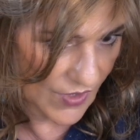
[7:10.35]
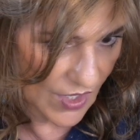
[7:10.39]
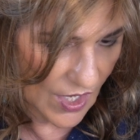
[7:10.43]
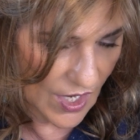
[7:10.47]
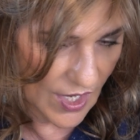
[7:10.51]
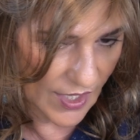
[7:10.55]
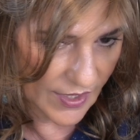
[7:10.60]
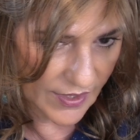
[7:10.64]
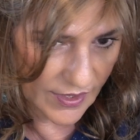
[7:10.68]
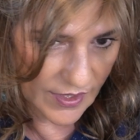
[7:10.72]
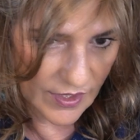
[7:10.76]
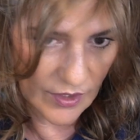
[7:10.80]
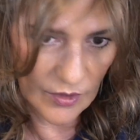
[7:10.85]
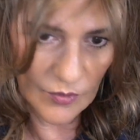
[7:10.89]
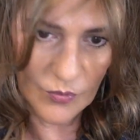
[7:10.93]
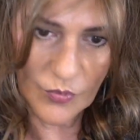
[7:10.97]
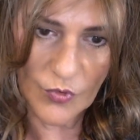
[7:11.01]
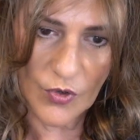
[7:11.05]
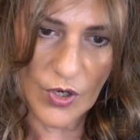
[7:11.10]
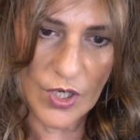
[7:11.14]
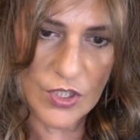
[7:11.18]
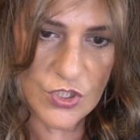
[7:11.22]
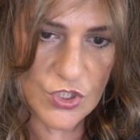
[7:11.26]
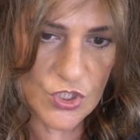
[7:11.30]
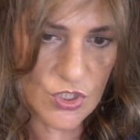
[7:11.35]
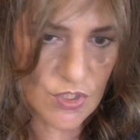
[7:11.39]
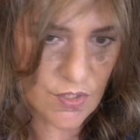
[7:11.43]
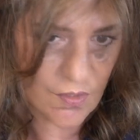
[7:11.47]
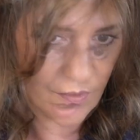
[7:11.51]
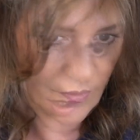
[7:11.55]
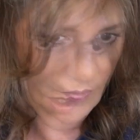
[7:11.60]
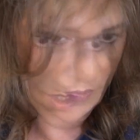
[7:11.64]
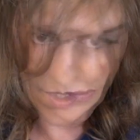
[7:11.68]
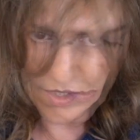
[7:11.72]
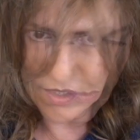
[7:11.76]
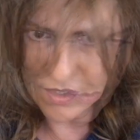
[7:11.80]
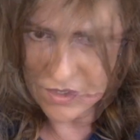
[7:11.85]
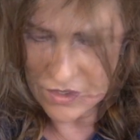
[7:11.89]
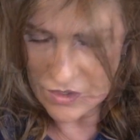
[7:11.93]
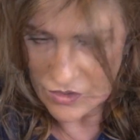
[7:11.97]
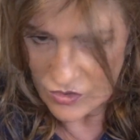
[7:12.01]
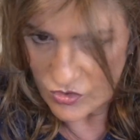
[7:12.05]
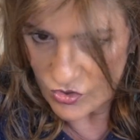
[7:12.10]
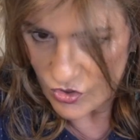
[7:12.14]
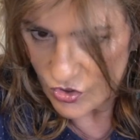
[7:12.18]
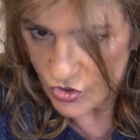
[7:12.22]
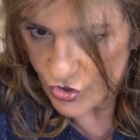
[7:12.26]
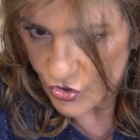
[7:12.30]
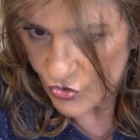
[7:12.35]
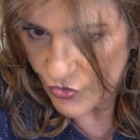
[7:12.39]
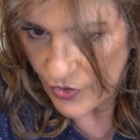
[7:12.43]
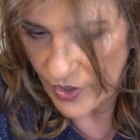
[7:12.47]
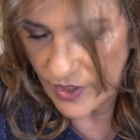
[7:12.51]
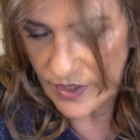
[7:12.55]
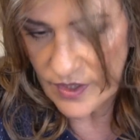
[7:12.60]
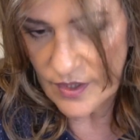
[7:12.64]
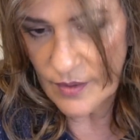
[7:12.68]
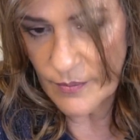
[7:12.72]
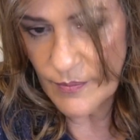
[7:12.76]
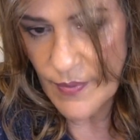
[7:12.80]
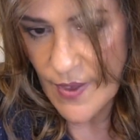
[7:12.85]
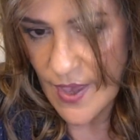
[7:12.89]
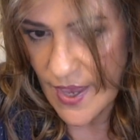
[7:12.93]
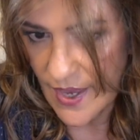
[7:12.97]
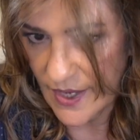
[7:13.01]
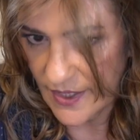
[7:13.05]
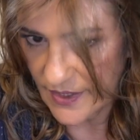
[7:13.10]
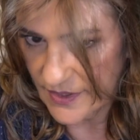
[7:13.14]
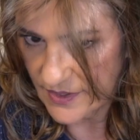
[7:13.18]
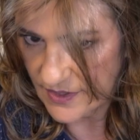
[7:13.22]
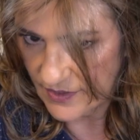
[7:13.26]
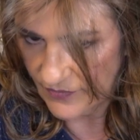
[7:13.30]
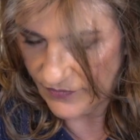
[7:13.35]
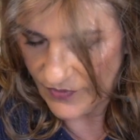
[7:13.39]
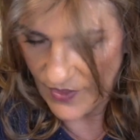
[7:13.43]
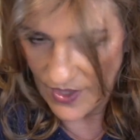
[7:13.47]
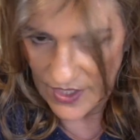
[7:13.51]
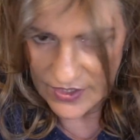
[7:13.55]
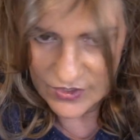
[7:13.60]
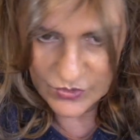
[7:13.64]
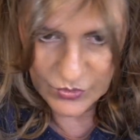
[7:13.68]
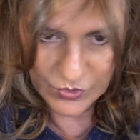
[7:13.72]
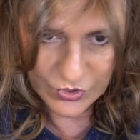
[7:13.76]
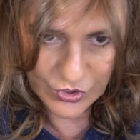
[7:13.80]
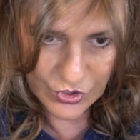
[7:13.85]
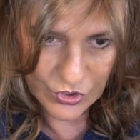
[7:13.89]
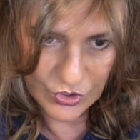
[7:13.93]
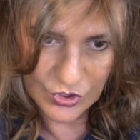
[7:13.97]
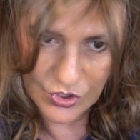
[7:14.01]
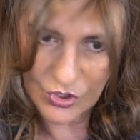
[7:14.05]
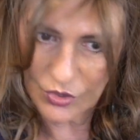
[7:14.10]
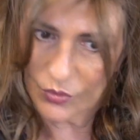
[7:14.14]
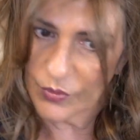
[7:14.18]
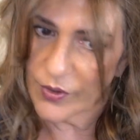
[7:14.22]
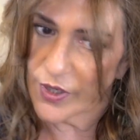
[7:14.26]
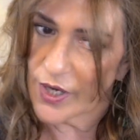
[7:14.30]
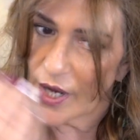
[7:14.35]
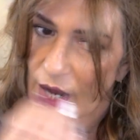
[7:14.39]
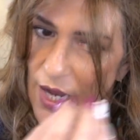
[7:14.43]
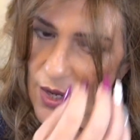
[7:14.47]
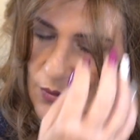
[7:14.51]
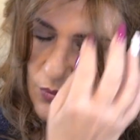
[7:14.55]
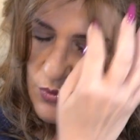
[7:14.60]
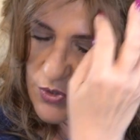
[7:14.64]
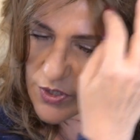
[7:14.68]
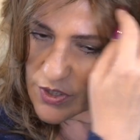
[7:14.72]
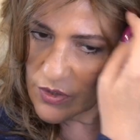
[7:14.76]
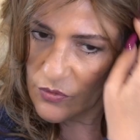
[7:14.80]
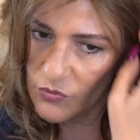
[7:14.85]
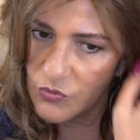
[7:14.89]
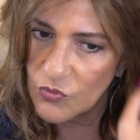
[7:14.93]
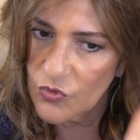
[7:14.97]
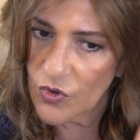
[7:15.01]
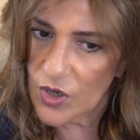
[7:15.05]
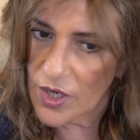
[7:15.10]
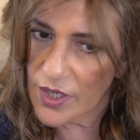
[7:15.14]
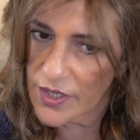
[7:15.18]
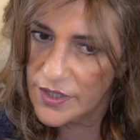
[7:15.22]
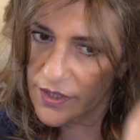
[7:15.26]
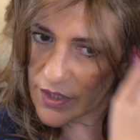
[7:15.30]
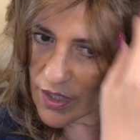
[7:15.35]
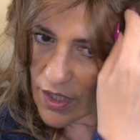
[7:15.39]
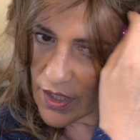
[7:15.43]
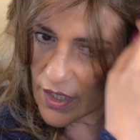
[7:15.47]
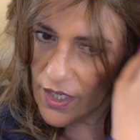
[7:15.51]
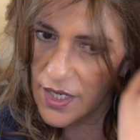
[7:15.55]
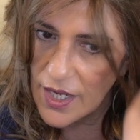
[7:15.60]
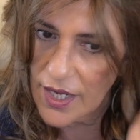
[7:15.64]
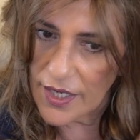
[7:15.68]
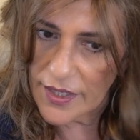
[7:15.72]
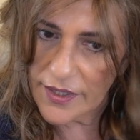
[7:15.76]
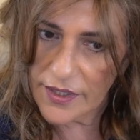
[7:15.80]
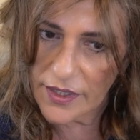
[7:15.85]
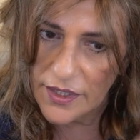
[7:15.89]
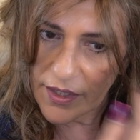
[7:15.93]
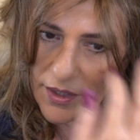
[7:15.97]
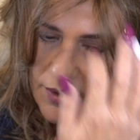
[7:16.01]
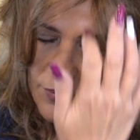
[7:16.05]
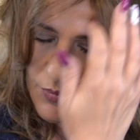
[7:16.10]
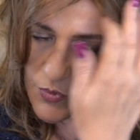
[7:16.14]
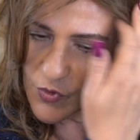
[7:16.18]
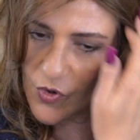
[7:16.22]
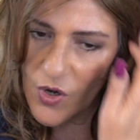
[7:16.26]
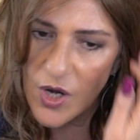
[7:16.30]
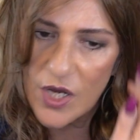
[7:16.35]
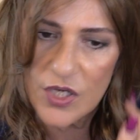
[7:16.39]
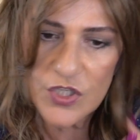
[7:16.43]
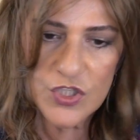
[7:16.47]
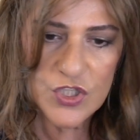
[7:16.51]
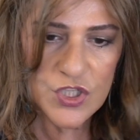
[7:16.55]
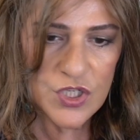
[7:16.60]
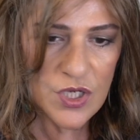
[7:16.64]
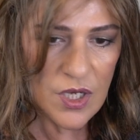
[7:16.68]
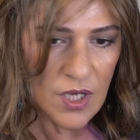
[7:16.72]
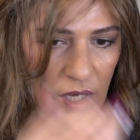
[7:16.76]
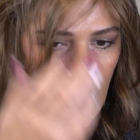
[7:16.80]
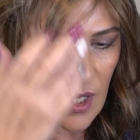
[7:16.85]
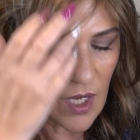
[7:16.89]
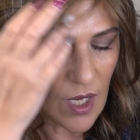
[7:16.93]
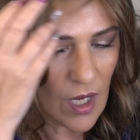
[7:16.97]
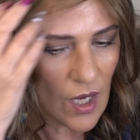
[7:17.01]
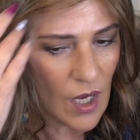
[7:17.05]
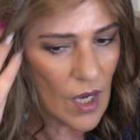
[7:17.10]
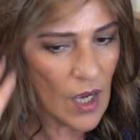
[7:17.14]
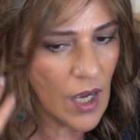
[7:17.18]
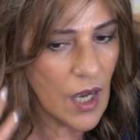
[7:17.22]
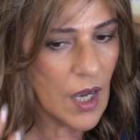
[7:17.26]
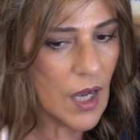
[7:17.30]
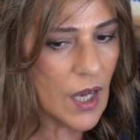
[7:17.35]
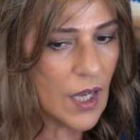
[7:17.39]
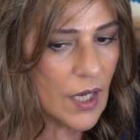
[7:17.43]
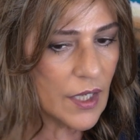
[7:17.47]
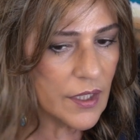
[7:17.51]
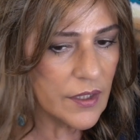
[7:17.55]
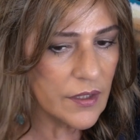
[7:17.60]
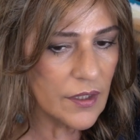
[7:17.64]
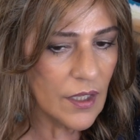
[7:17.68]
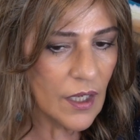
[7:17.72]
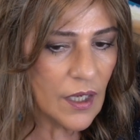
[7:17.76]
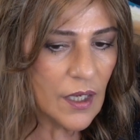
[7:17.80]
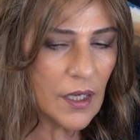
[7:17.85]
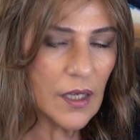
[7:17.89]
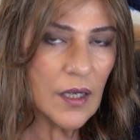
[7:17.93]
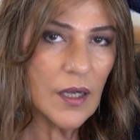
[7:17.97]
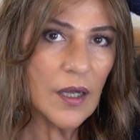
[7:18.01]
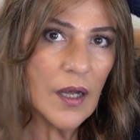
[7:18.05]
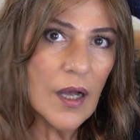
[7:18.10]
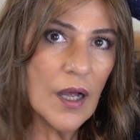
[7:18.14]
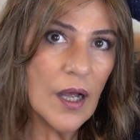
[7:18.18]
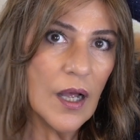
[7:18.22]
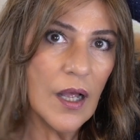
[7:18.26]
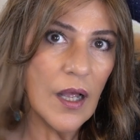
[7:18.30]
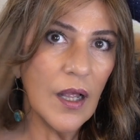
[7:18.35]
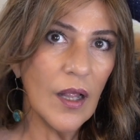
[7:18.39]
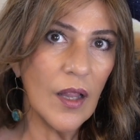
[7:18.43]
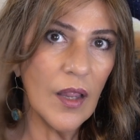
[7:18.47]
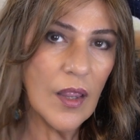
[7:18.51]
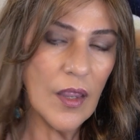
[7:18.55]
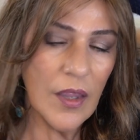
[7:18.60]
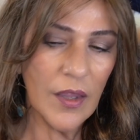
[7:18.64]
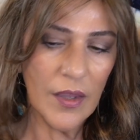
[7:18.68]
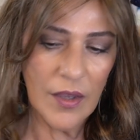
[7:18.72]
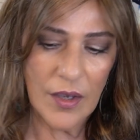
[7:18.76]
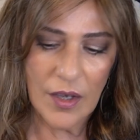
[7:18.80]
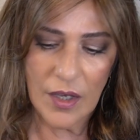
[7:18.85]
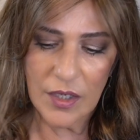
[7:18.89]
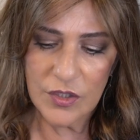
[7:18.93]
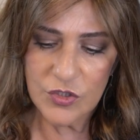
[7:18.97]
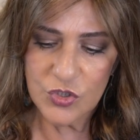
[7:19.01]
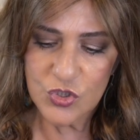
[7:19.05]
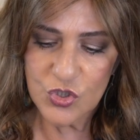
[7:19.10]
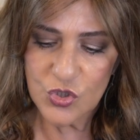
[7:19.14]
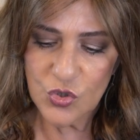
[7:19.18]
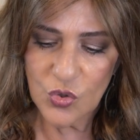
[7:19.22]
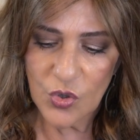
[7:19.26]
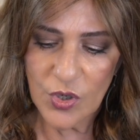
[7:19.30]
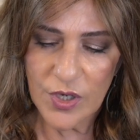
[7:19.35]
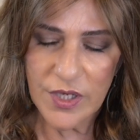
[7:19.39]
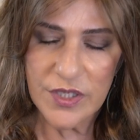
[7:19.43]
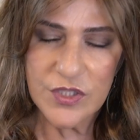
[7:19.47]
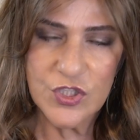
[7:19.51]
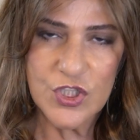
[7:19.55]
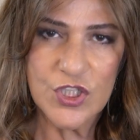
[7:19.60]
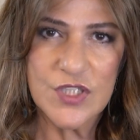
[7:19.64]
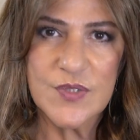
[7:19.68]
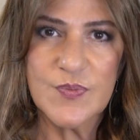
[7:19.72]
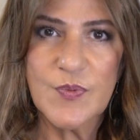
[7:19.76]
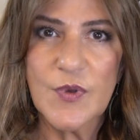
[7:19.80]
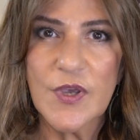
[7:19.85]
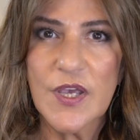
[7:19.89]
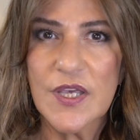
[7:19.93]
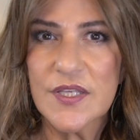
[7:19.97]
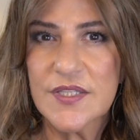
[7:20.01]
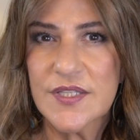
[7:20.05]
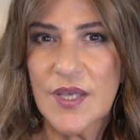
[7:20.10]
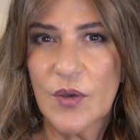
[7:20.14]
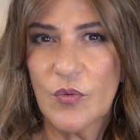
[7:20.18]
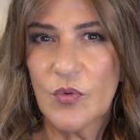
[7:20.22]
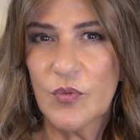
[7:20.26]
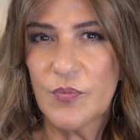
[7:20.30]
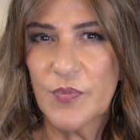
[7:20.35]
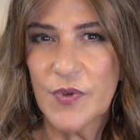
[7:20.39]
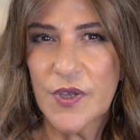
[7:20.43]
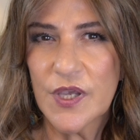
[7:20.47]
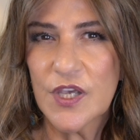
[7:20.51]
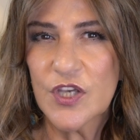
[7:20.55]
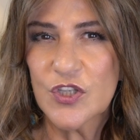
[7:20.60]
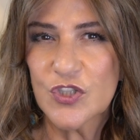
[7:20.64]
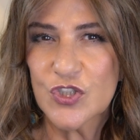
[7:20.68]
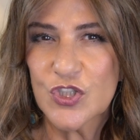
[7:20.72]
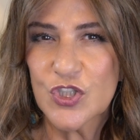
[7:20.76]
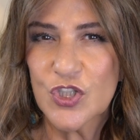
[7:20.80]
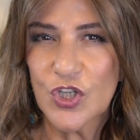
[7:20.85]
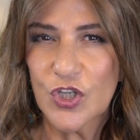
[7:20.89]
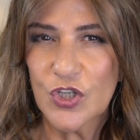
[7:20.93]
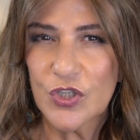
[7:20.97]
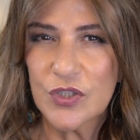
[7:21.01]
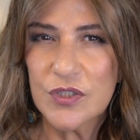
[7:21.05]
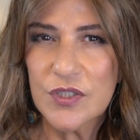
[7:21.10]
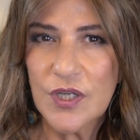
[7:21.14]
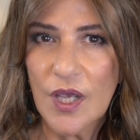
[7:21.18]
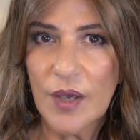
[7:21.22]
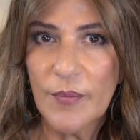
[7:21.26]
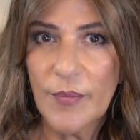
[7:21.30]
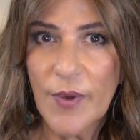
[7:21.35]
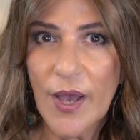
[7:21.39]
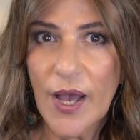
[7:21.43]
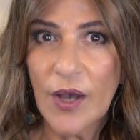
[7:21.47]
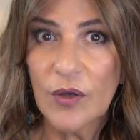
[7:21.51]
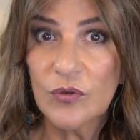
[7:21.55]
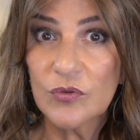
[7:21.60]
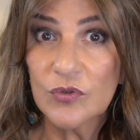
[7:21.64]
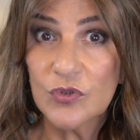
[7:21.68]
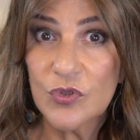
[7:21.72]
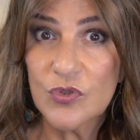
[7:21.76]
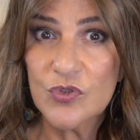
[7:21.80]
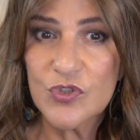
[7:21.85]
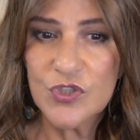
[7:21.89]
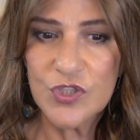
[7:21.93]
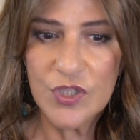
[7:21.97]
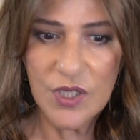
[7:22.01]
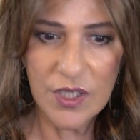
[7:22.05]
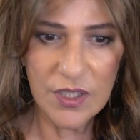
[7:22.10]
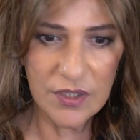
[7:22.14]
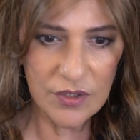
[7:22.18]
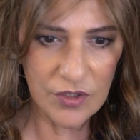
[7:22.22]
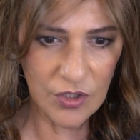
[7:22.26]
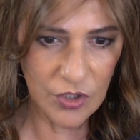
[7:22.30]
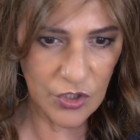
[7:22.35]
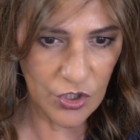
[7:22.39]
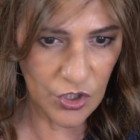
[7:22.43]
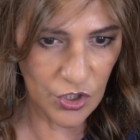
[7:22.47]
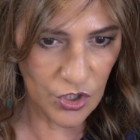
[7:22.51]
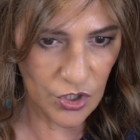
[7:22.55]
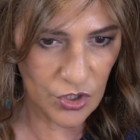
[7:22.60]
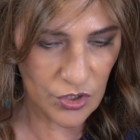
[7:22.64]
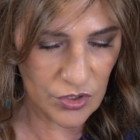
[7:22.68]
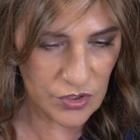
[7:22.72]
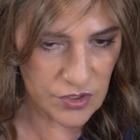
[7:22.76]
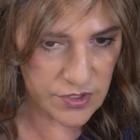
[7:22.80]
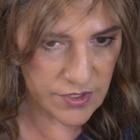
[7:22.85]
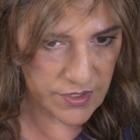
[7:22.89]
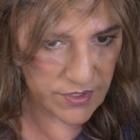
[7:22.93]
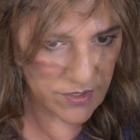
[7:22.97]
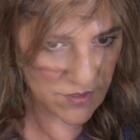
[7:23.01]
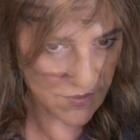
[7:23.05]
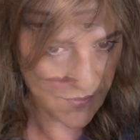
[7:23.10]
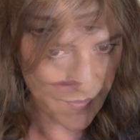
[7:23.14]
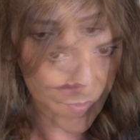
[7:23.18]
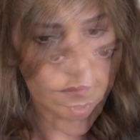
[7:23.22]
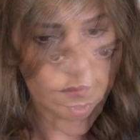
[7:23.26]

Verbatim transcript: hot airbrush to train the bangs if that's what you're doing. I wouldn't run a hot airbrush on on Joy just because I would be concerned about loosening the curls.